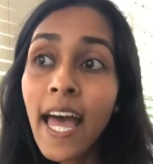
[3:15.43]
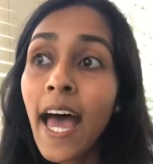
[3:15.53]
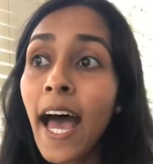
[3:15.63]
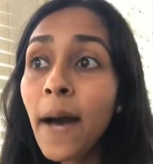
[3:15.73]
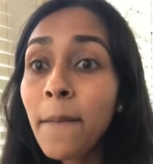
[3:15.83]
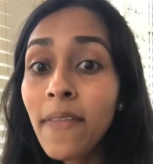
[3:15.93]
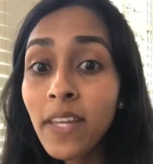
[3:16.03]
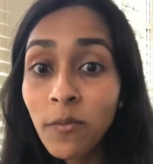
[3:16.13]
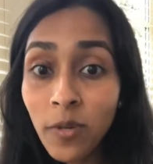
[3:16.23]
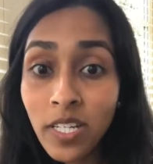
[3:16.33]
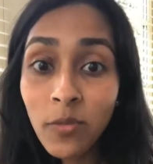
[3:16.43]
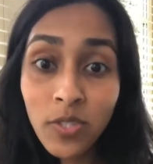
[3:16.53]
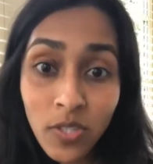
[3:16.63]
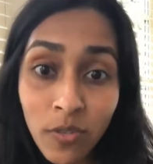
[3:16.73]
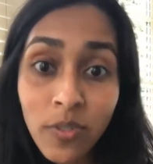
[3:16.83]
And then working with
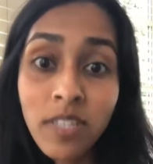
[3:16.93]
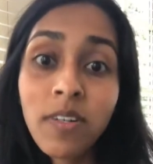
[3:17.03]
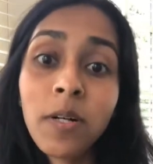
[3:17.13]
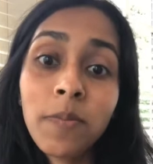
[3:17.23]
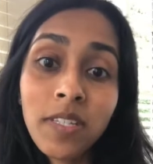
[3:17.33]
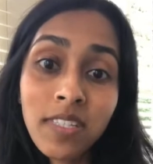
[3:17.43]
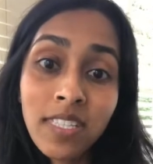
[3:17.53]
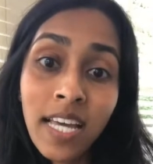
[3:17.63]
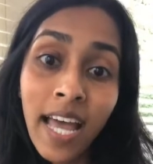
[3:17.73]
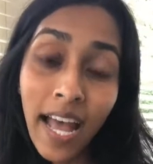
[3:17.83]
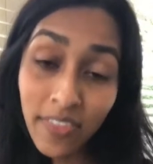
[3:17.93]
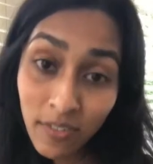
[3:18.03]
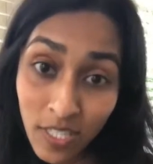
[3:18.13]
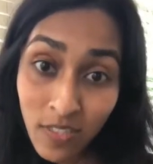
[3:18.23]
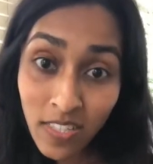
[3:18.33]
software developers and the
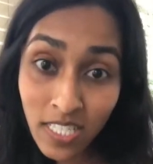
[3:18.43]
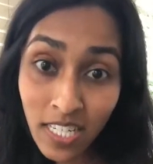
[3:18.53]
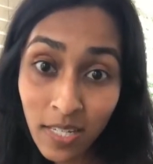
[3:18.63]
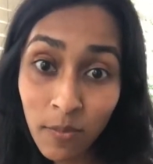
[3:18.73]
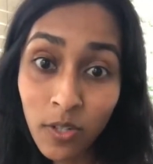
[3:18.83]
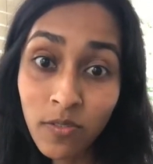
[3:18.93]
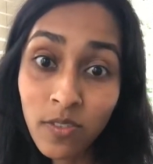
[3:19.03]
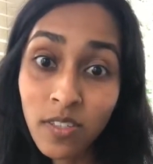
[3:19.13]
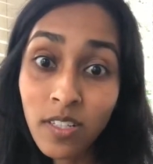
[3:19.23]
rest of the team on